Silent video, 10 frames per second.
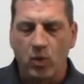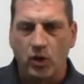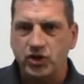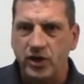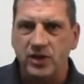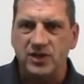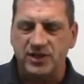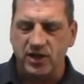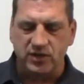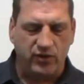What you're going to
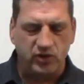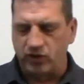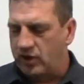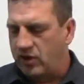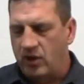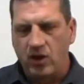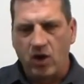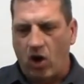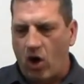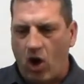see is virtually
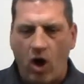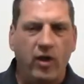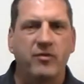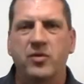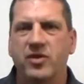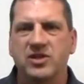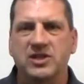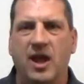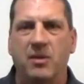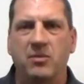all of them are the
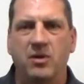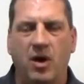same,